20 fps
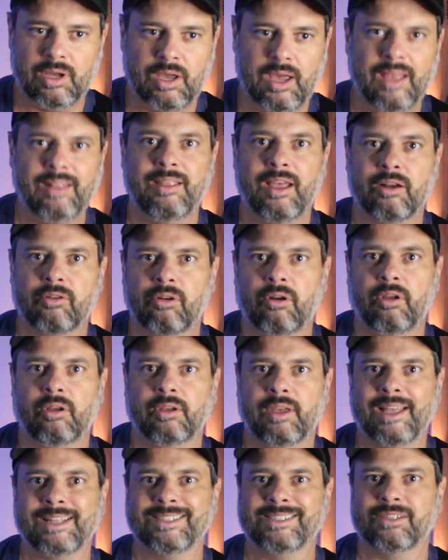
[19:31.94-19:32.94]
And that
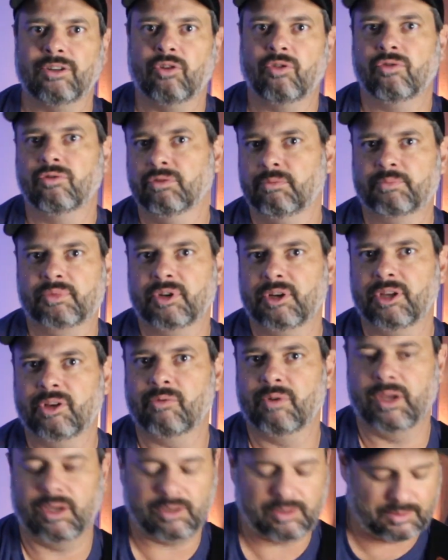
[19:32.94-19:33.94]
gets old pretty
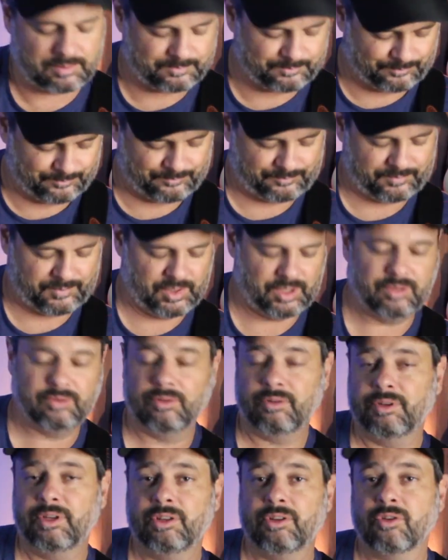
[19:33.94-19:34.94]
quick. You
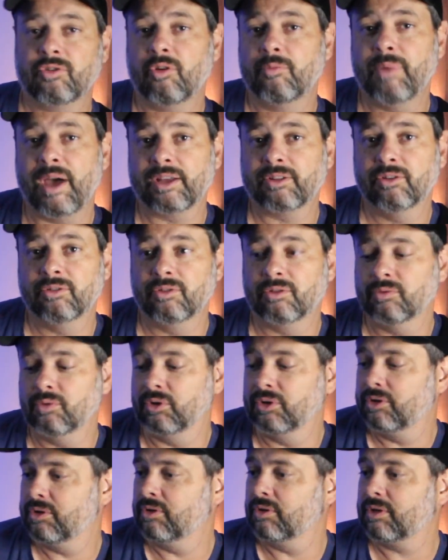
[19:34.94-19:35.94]
don't need to go back to the
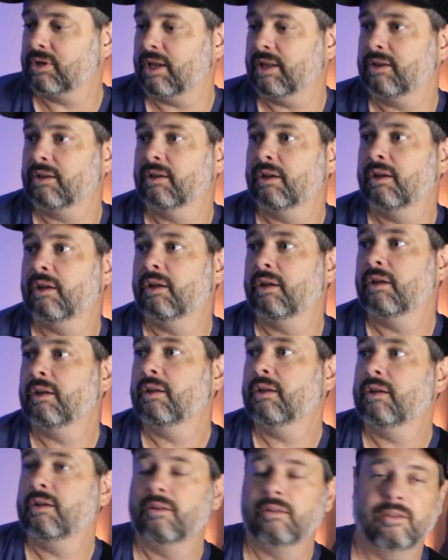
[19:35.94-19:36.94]
root. You
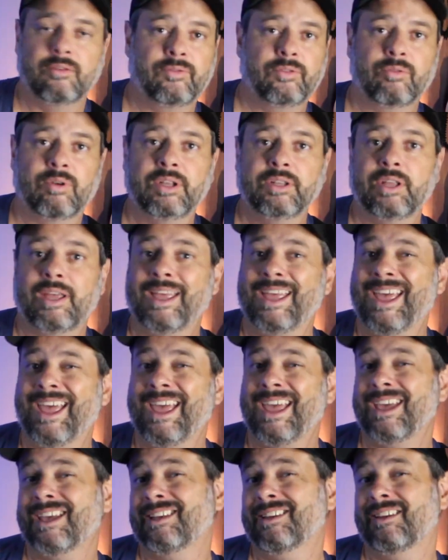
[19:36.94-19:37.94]
can, if you want,
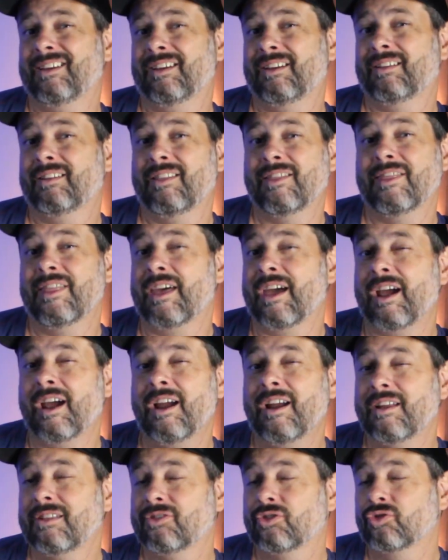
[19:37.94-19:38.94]
hang
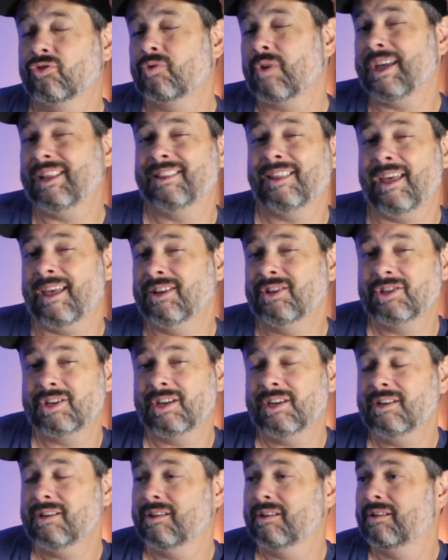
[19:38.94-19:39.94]
there to create
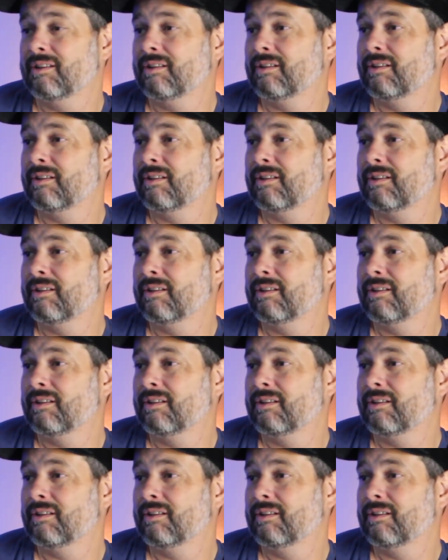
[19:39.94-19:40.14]
tension.